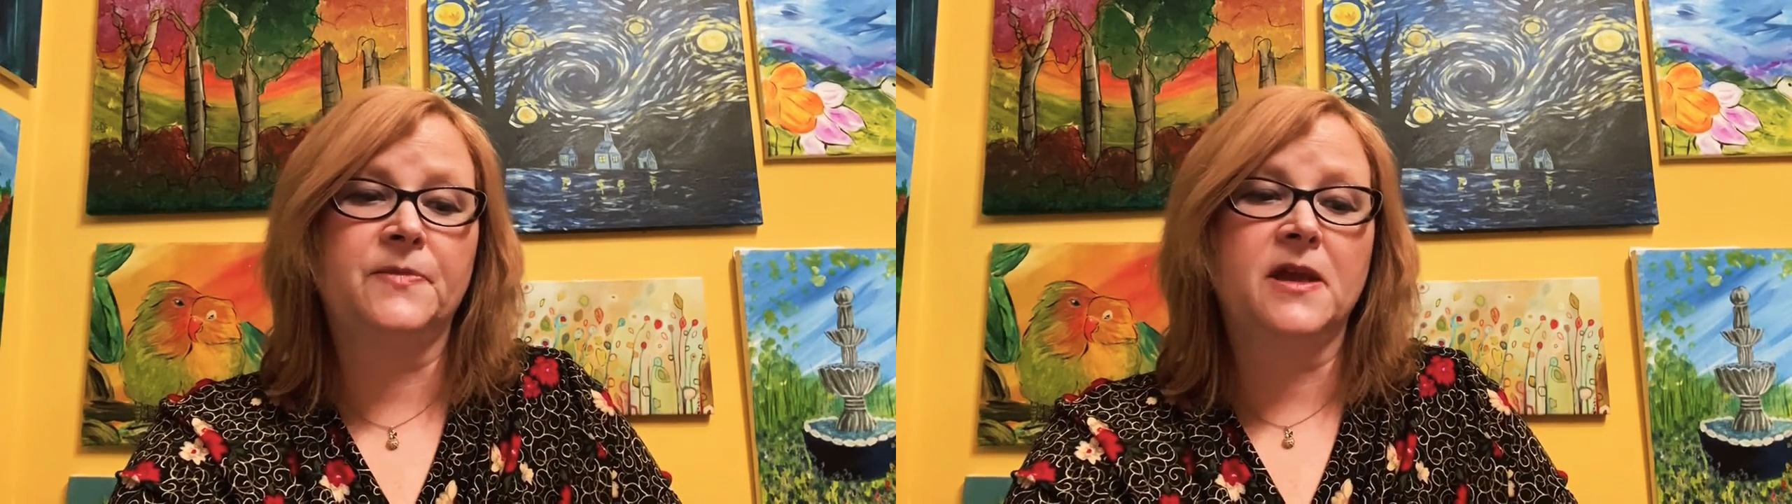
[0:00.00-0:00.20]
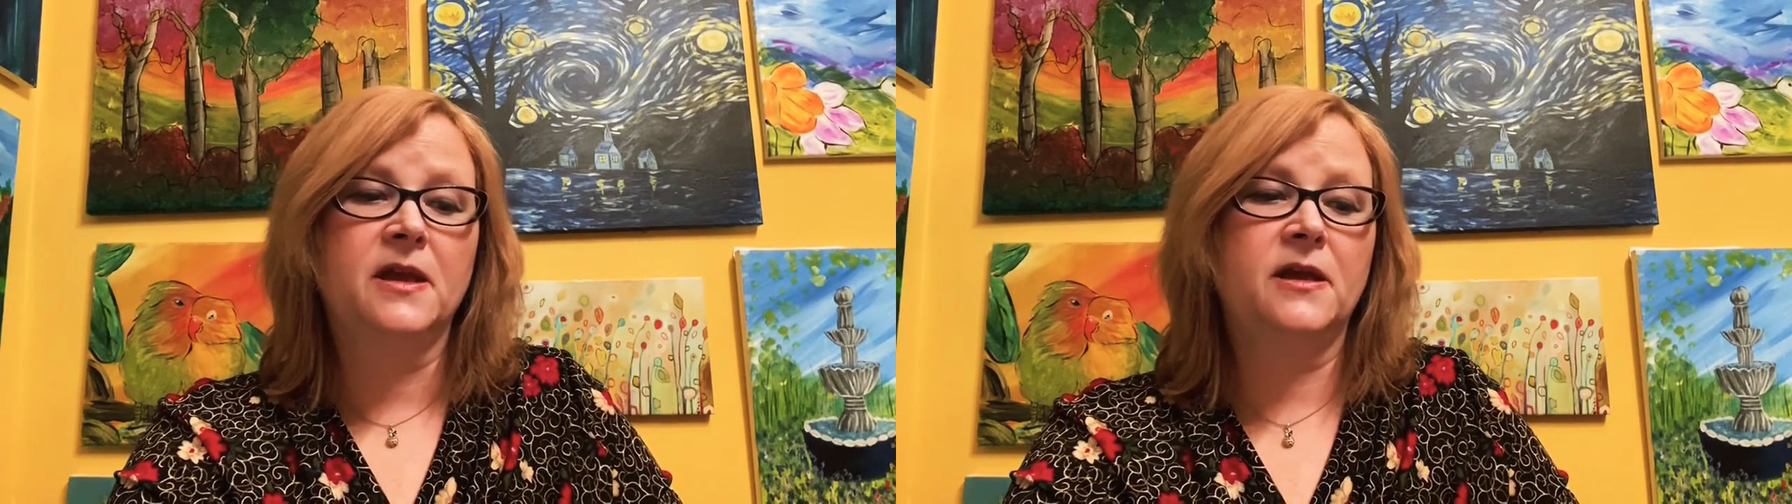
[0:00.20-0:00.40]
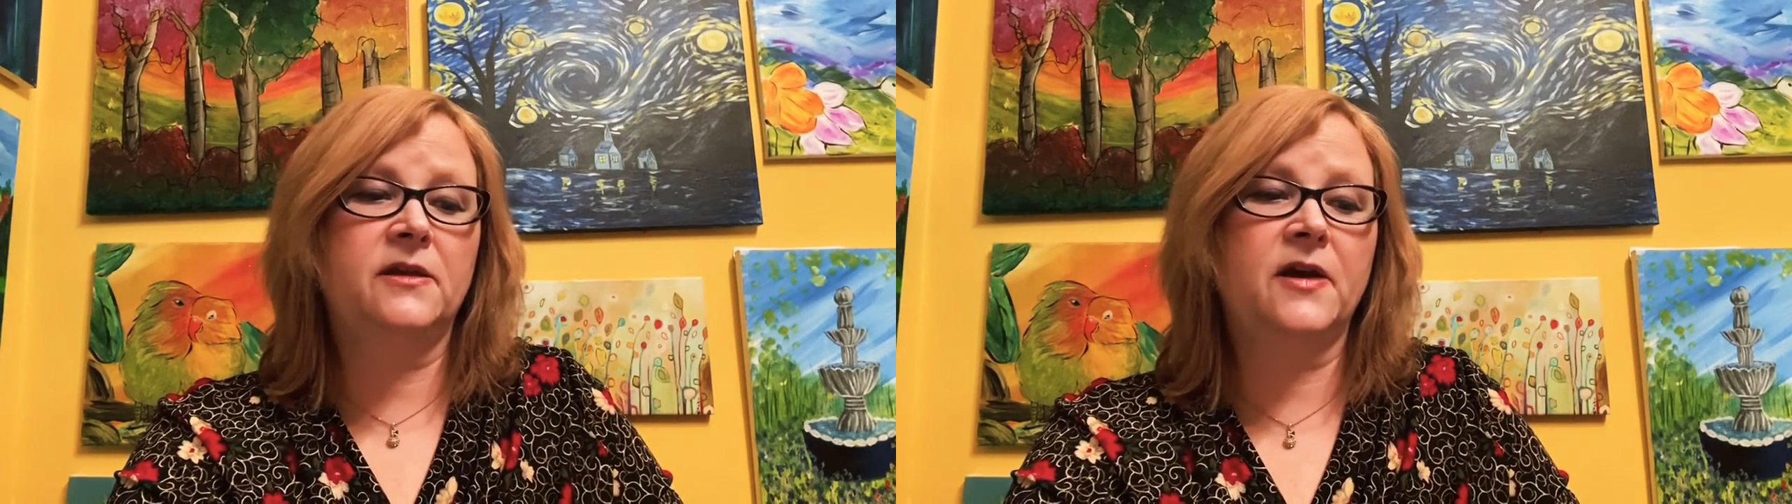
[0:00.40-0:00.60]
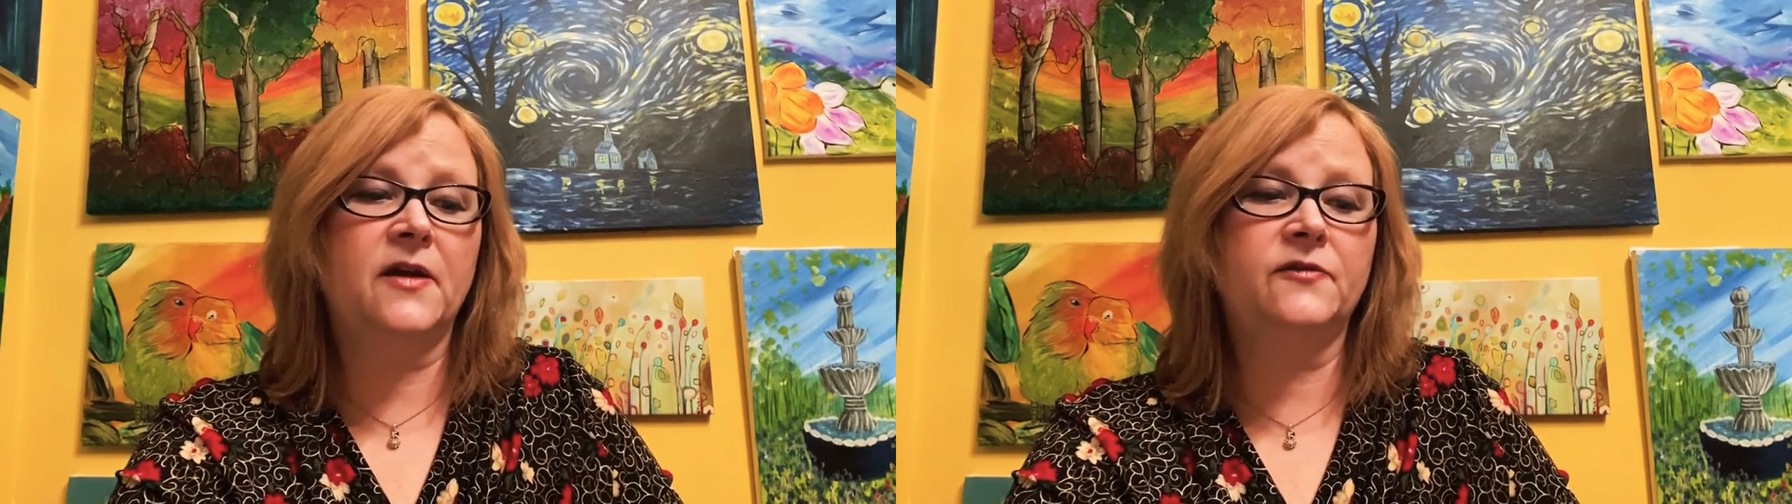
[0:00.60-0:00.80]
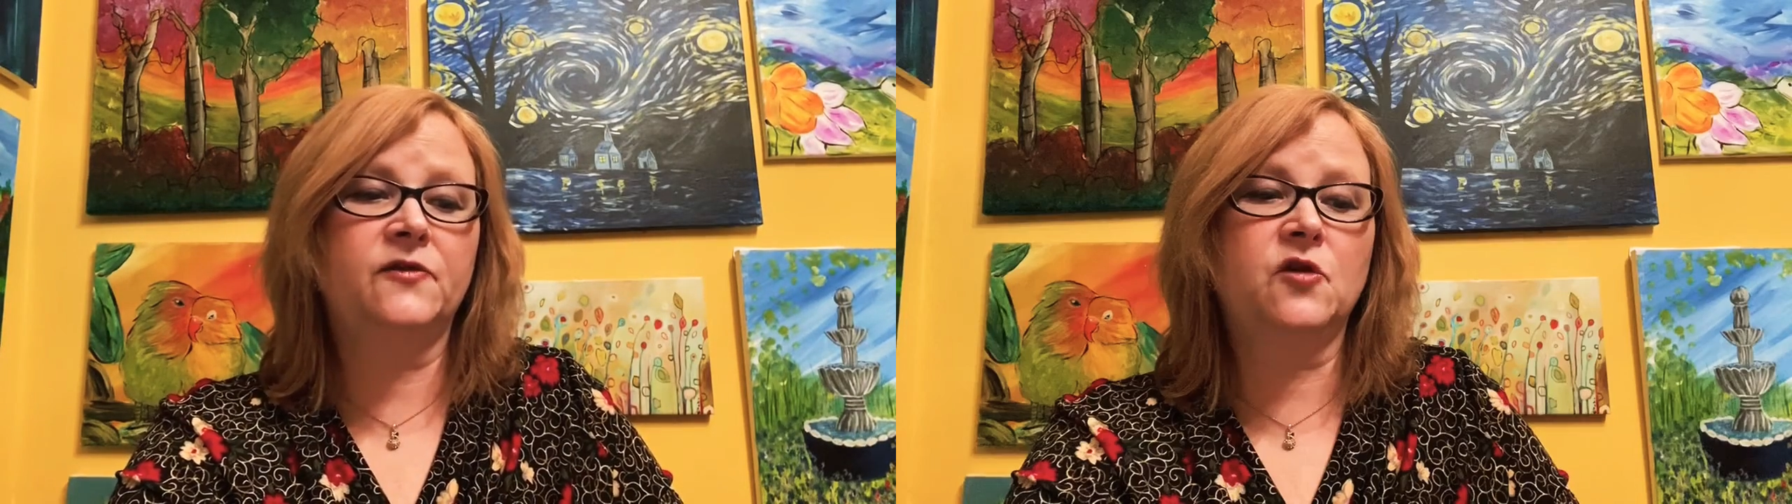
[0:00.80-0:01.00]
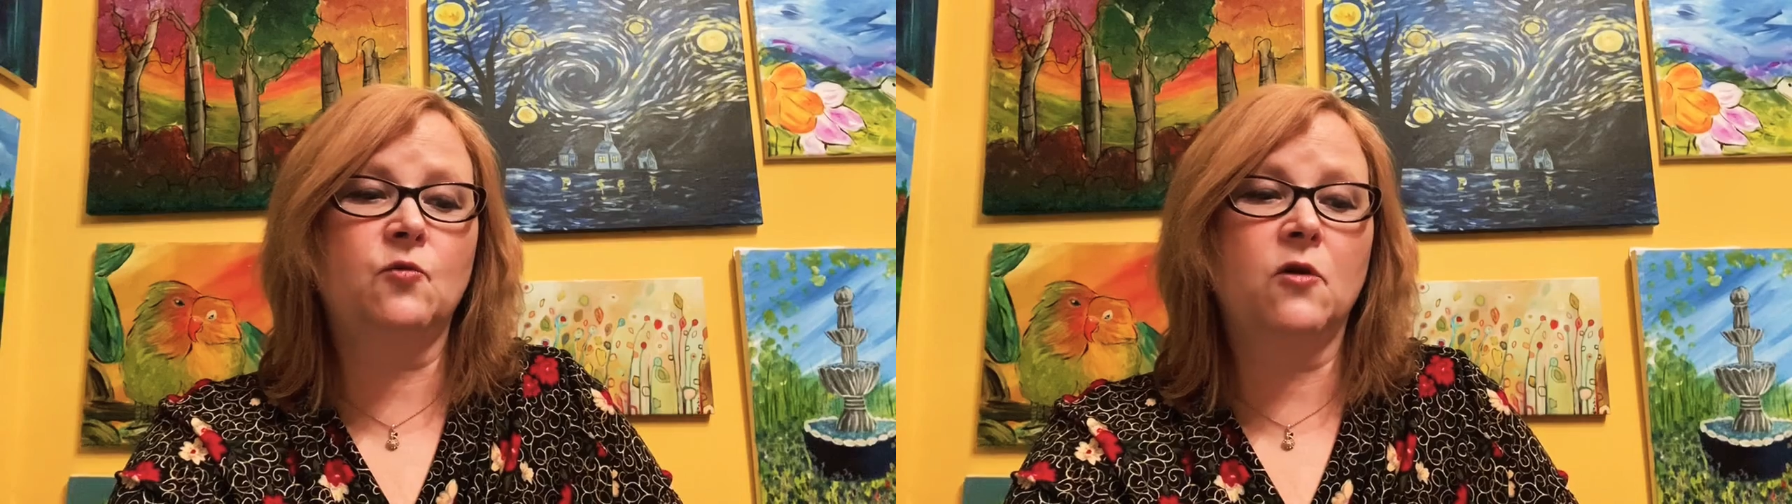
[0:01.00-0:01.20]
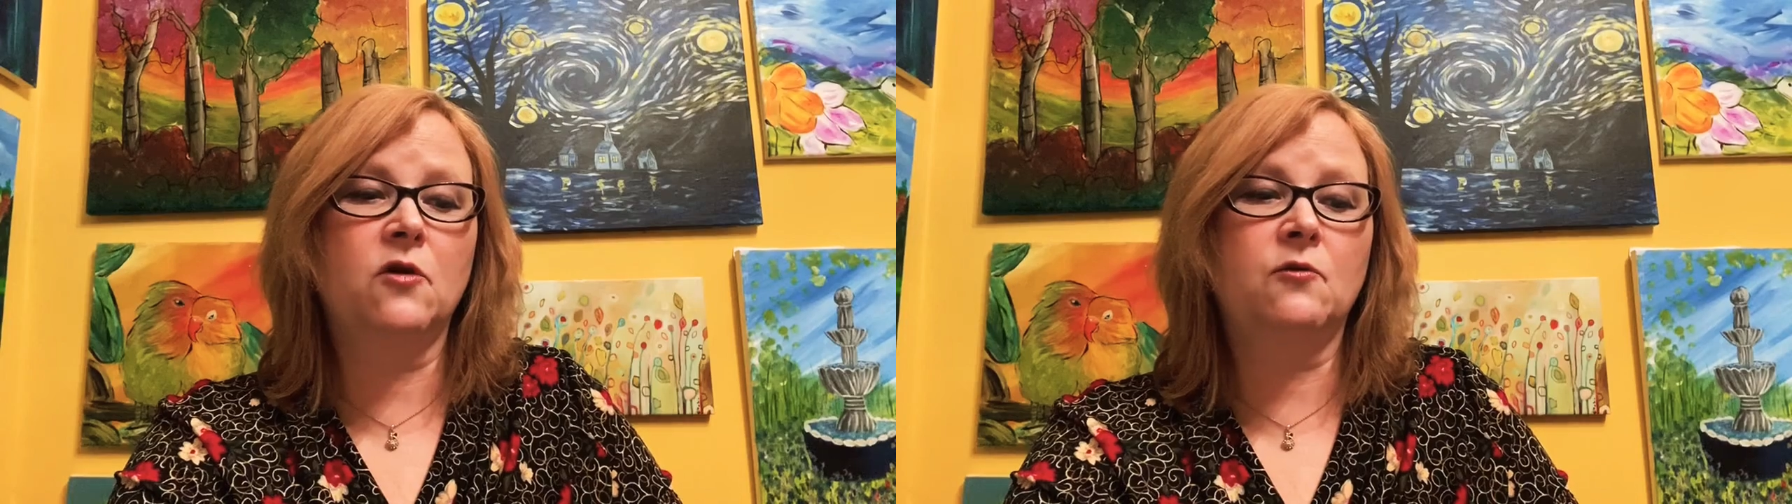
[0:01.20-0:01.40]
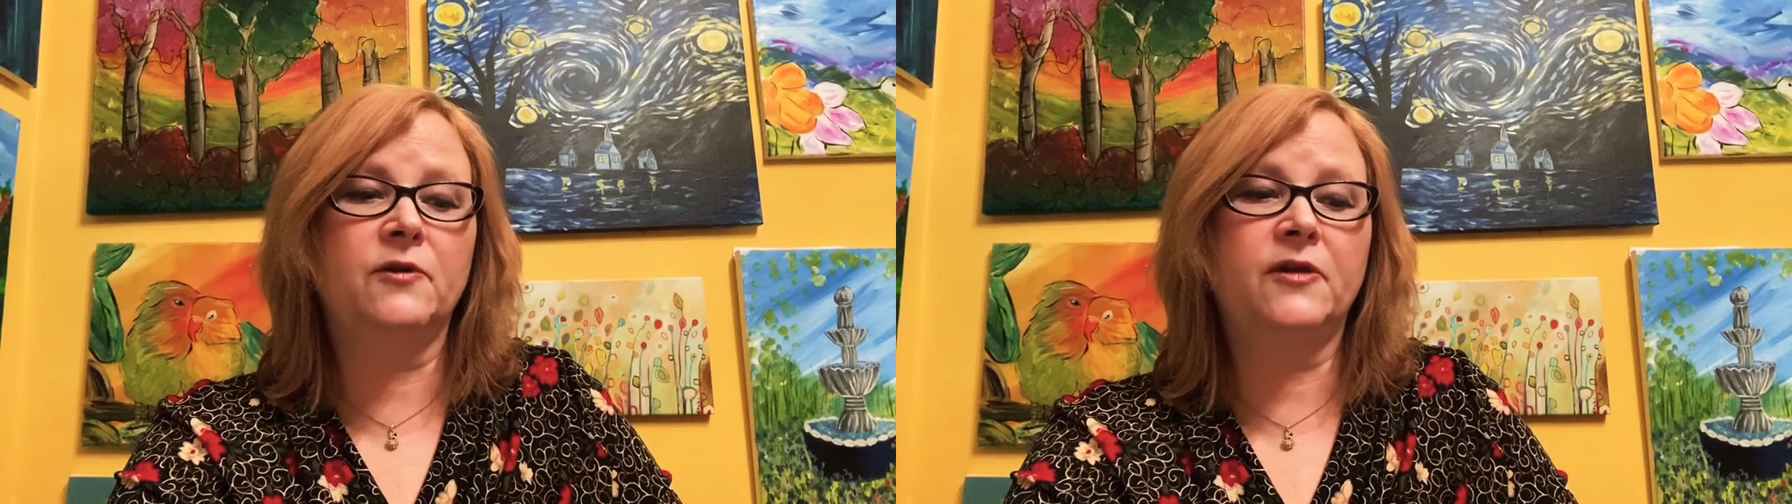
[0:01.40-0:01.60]
He tends to
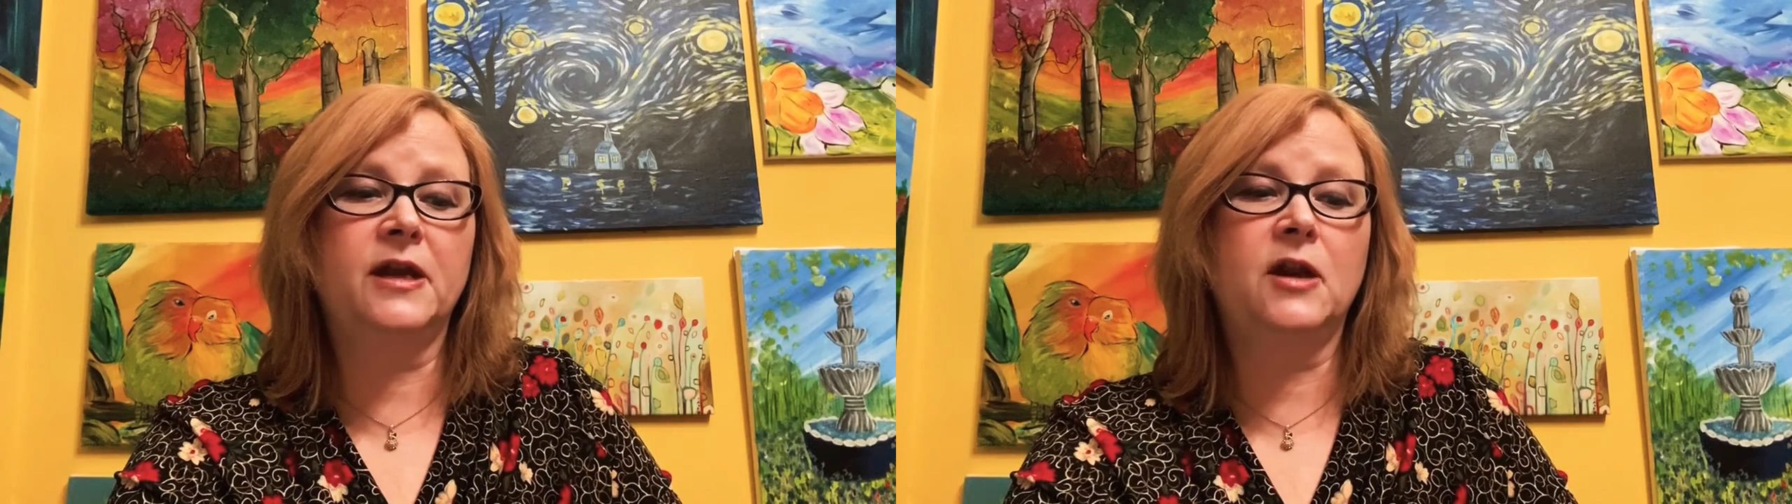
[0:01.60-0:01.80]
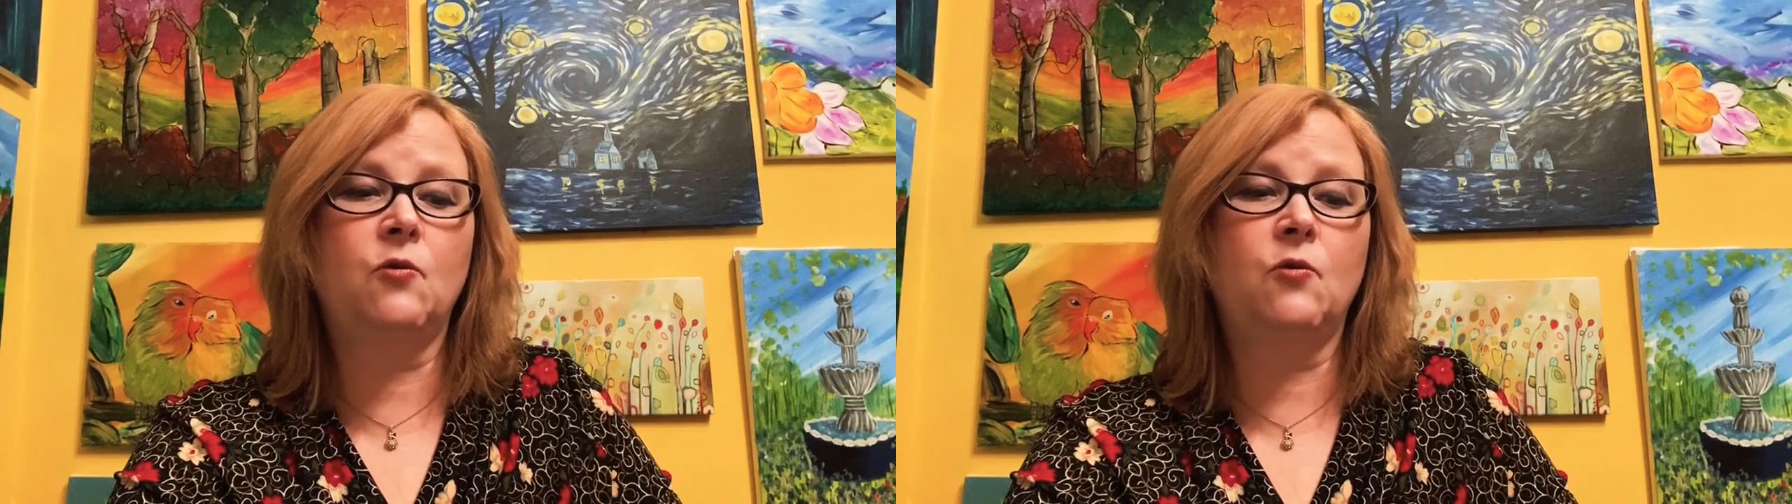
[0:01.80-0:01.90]
work within a